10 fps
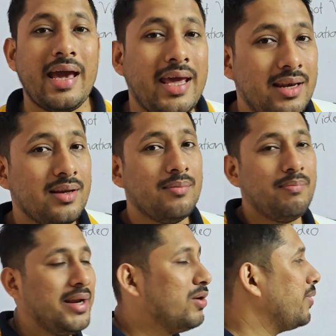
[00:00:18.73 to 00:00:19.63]
And
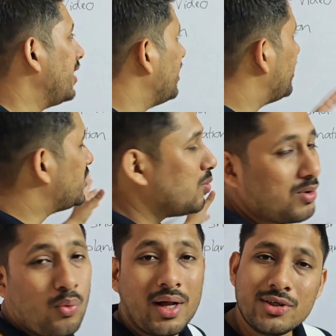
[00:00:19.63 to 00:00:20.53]
by the way, this will be
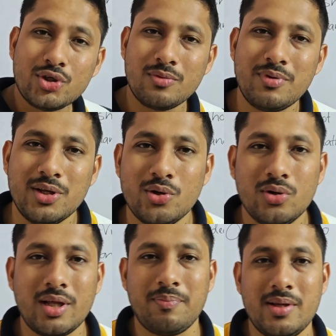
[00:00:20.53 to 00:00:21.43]
one short video.
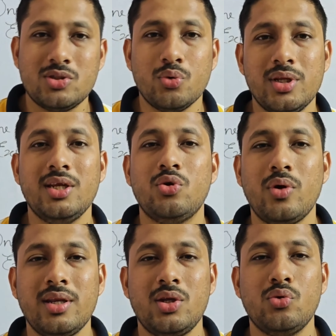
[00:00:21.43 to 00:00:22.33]
That means within
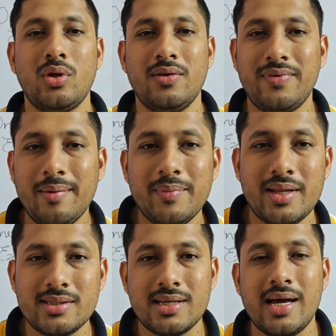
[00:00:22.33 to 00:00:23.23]
20 to 25
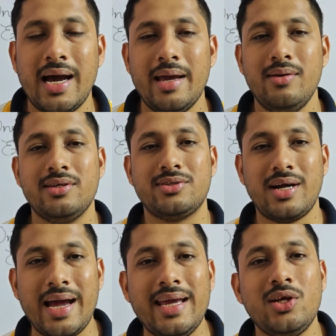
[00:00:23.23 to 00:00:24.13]
minutes, I will
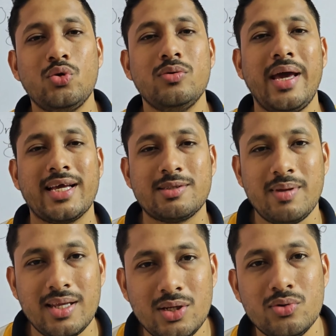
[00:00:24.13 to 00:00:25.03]
try to
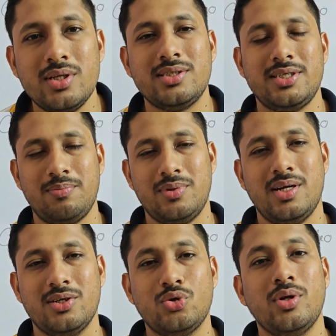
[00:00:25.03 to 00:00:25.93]
explain you this
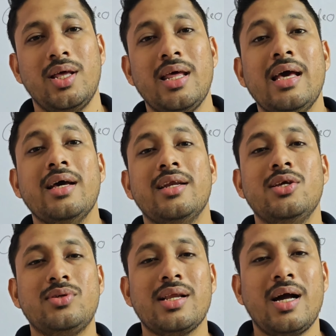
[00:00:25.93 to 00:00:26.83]
chapter so that
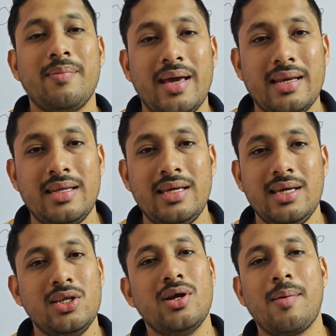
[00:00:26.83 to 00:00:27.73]
this will come handy
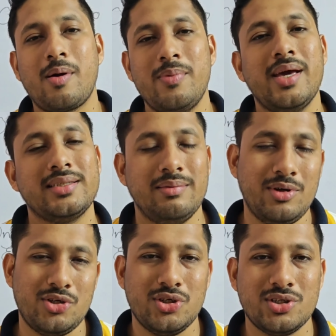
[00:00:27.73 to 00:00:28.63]
in your upcoming
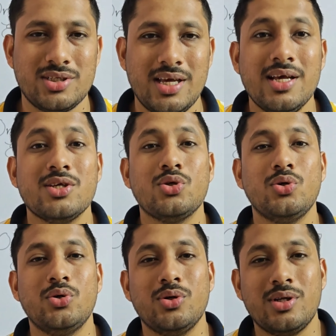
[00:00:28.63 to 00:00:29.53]
examinations.
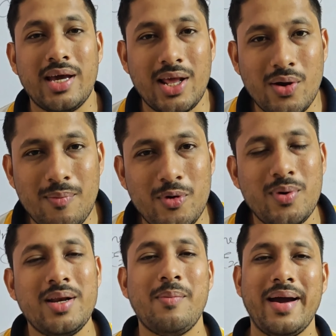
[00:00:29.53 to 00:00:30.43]
So, hello
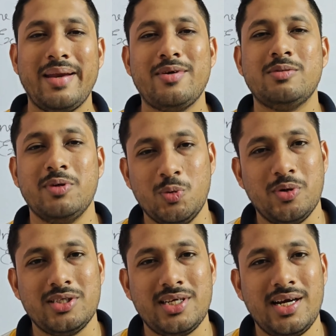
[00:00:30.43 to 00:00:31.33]
everyone, my name is
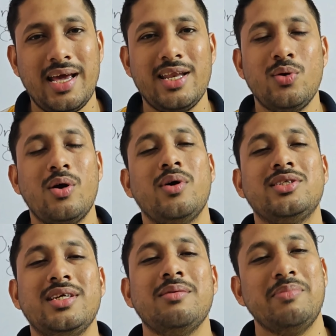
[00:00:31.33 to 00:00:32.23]
Bitupan Sir and you are
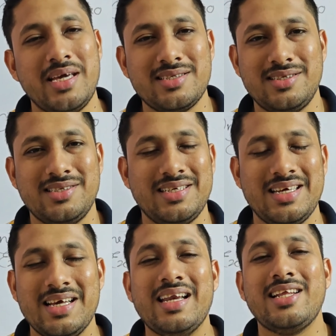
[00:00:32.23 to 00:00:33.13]
watching BSTC.
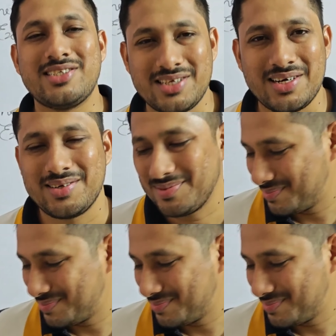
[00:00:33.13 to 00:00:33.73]
Let's start.